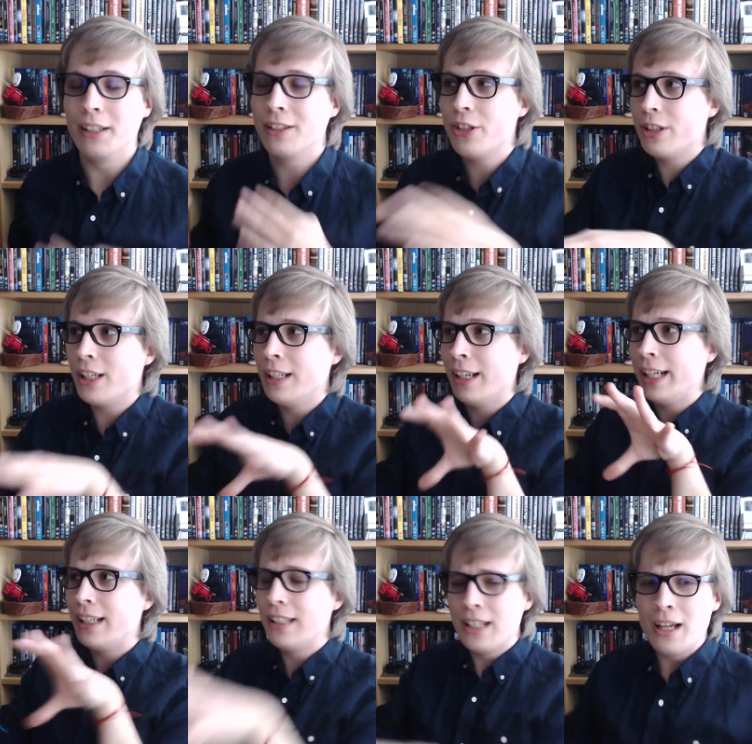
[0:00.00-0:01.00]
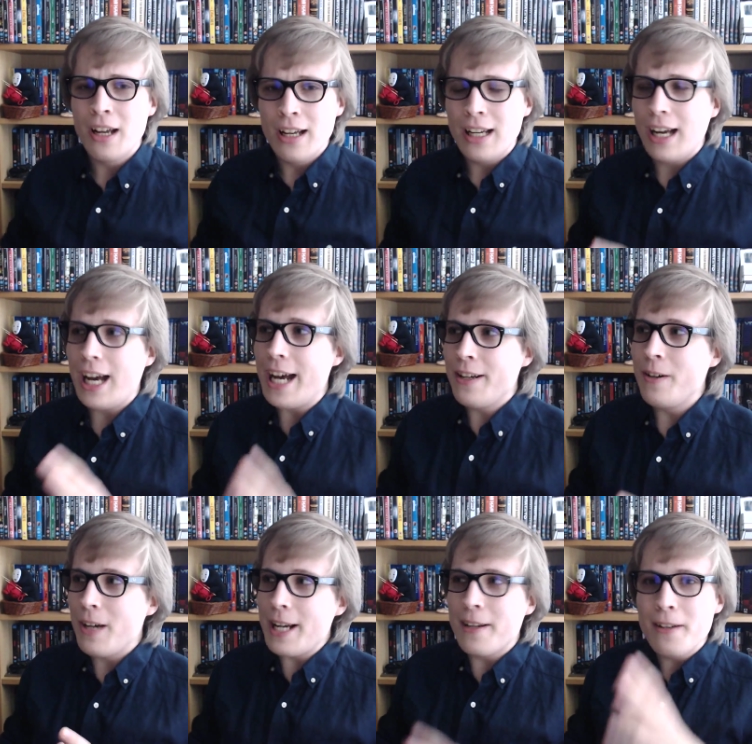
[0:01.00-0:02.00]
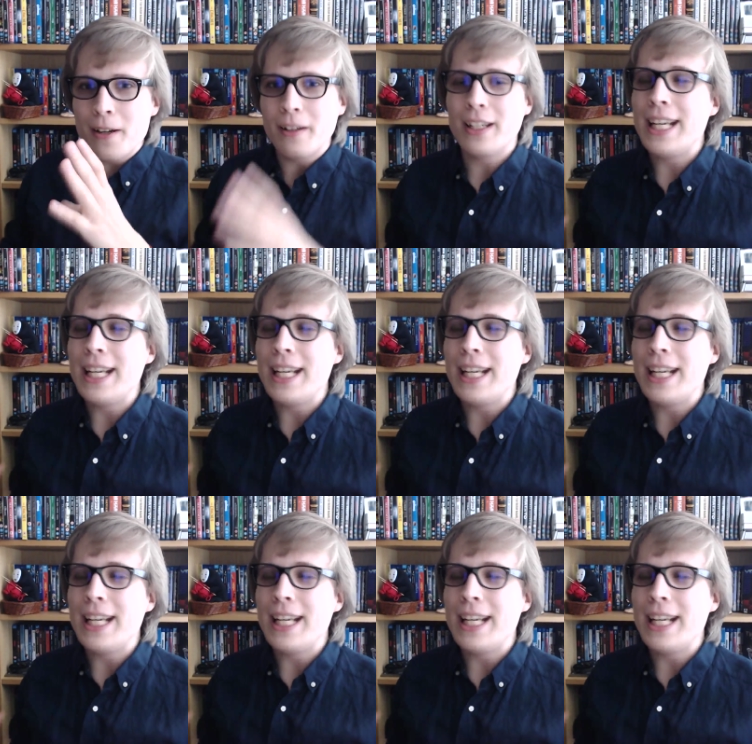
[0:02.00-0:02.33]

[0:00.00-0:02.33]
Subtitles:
So she's kind of like, I don't know.